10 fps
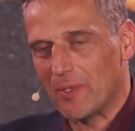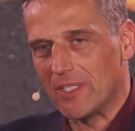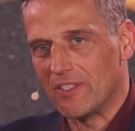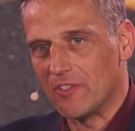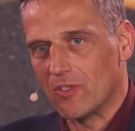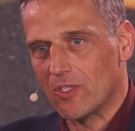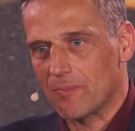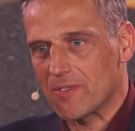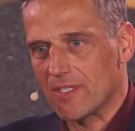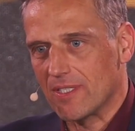been in Europe
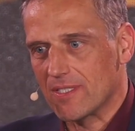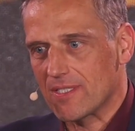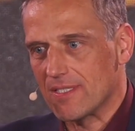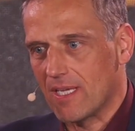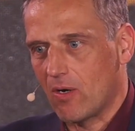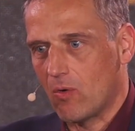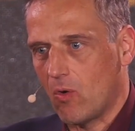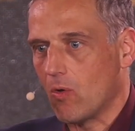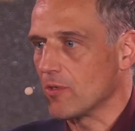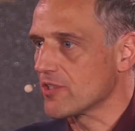since now
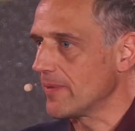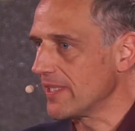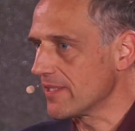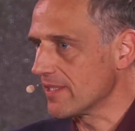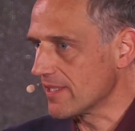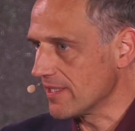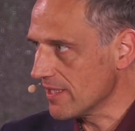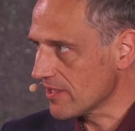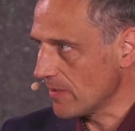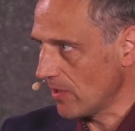almost 26
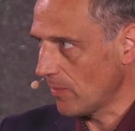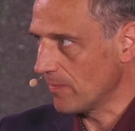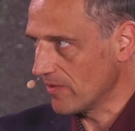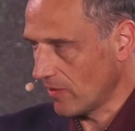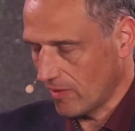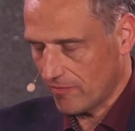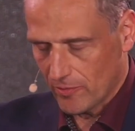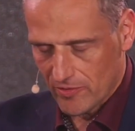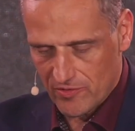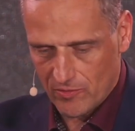years. We opened our
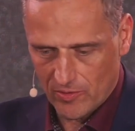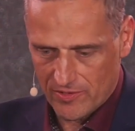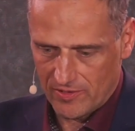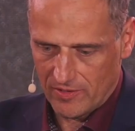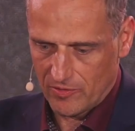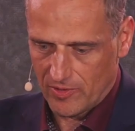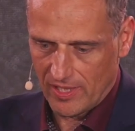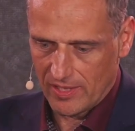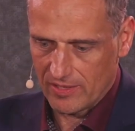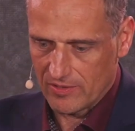first stores in the UK
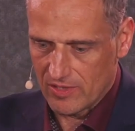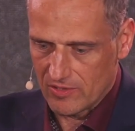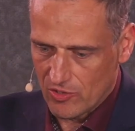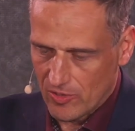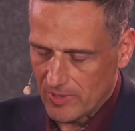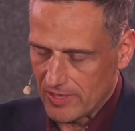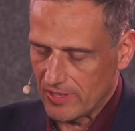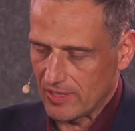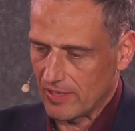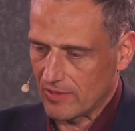and in
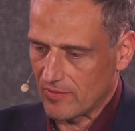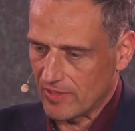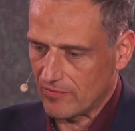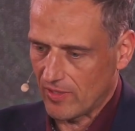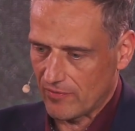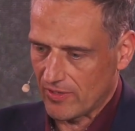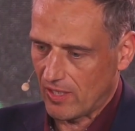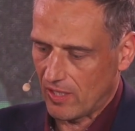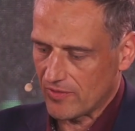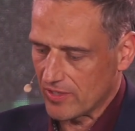Germany 25 and a
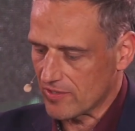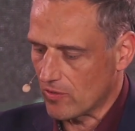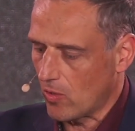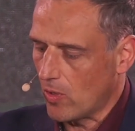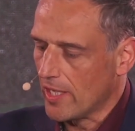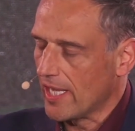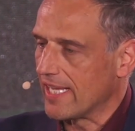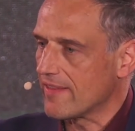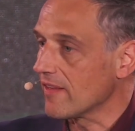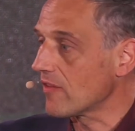half years ago.
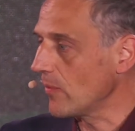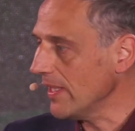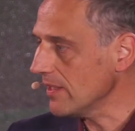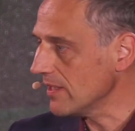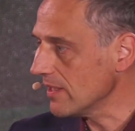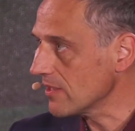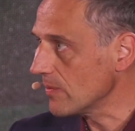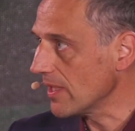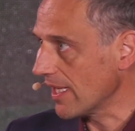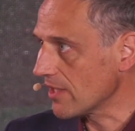And since 20 years,
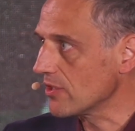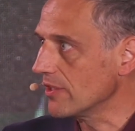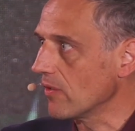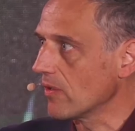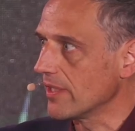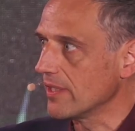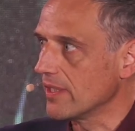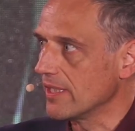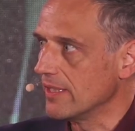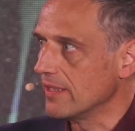we are actually already
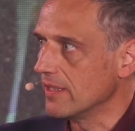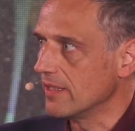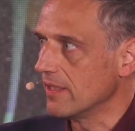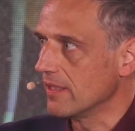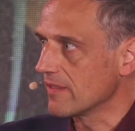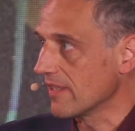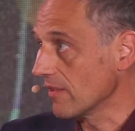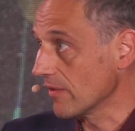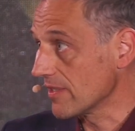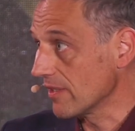in
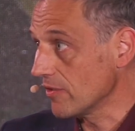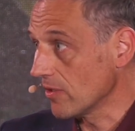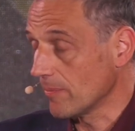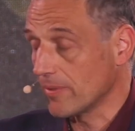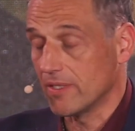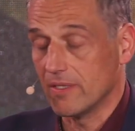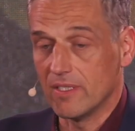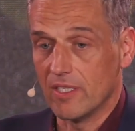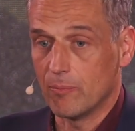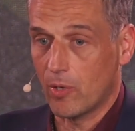Central Eastern Europe.
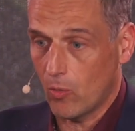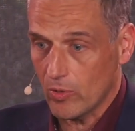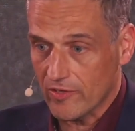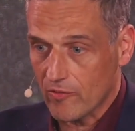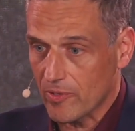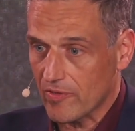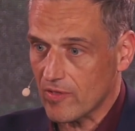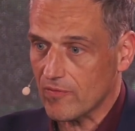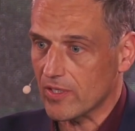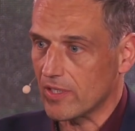In Poland
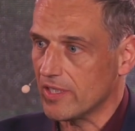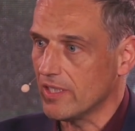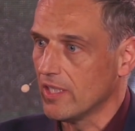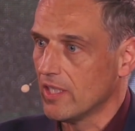specifically,